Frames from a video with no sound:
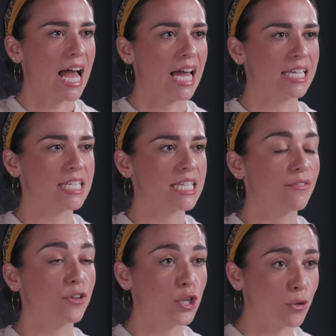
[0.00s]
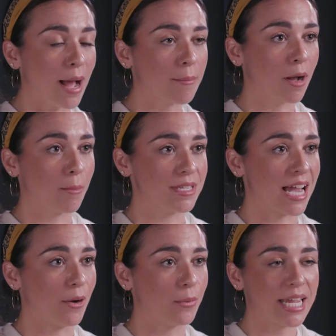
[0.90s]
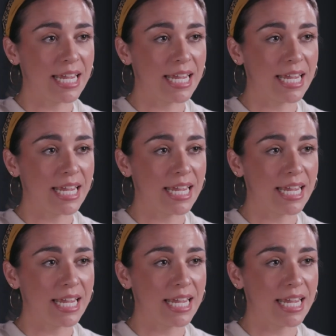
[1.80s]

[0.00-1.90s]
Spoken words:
And if a new app comes out,